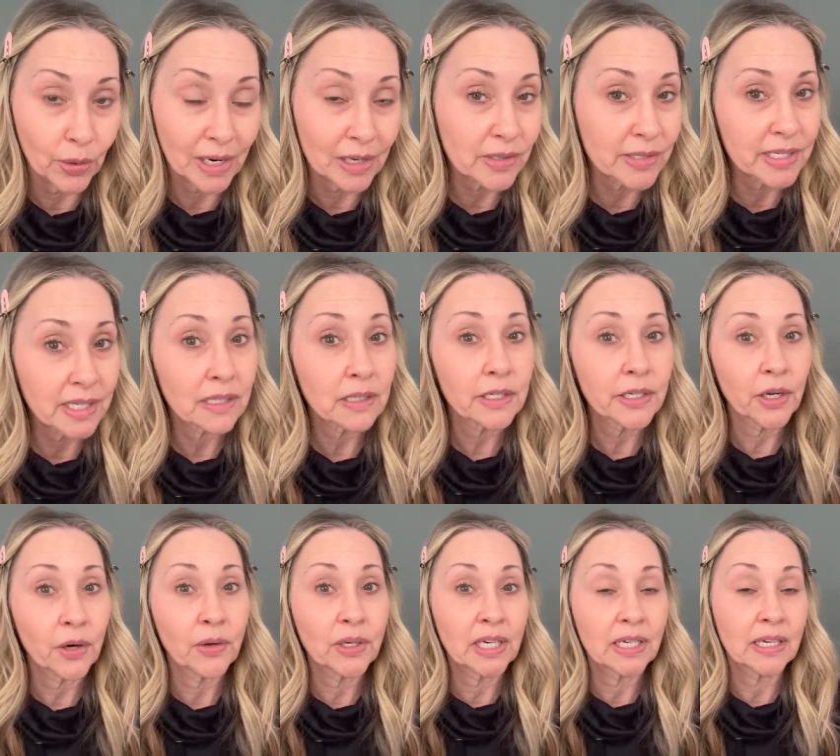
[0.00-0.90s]
Now,
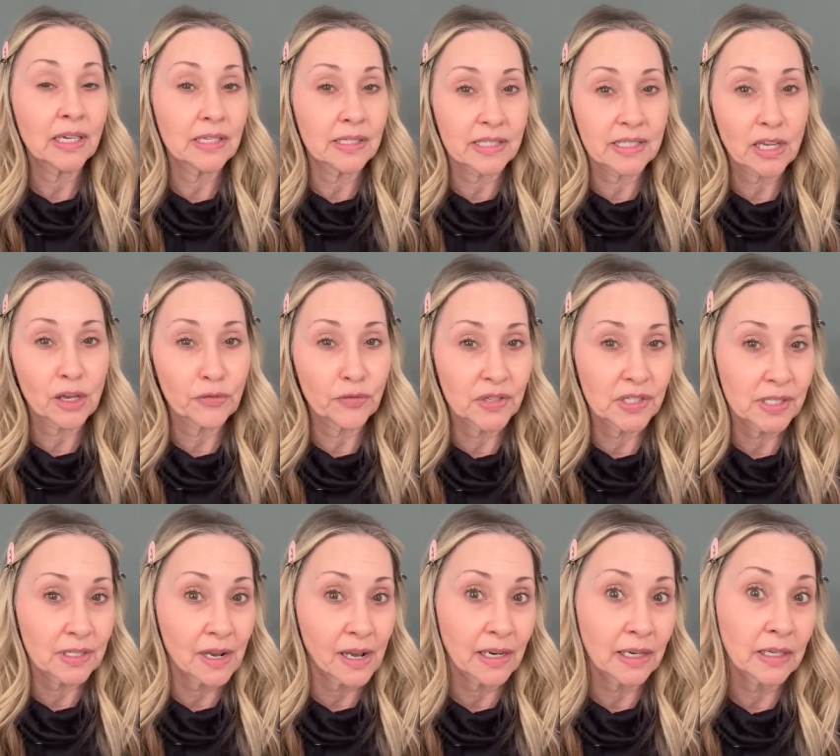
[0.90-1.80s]
silicone in itself is
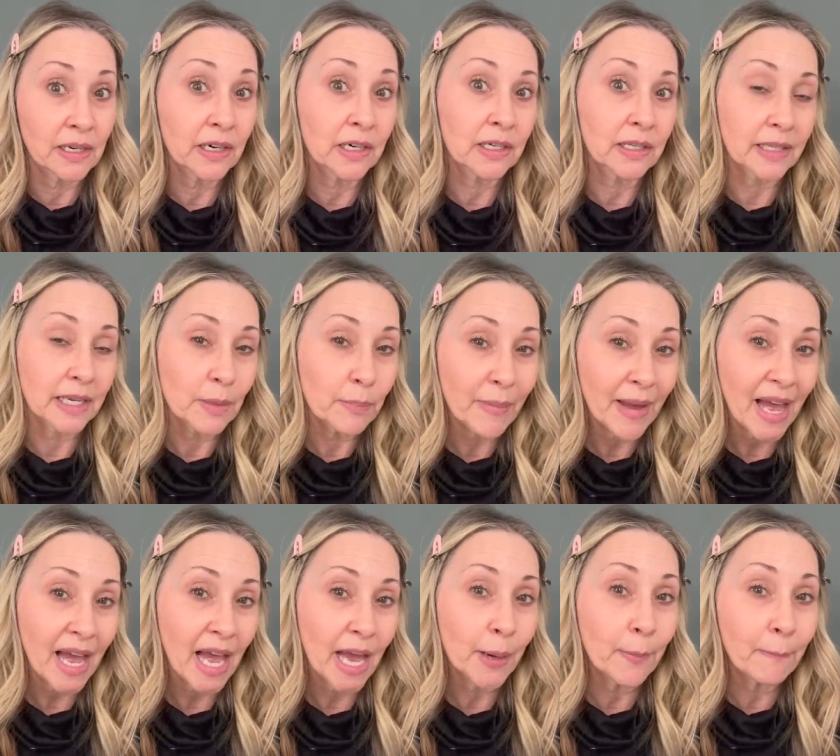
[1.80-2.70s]
not inherently
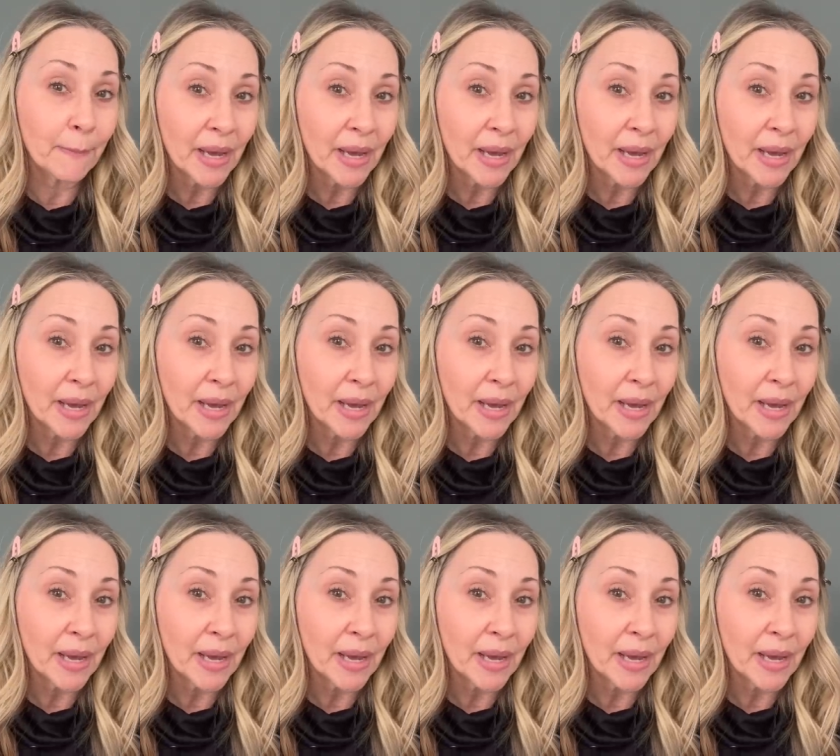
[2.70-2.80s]
bad,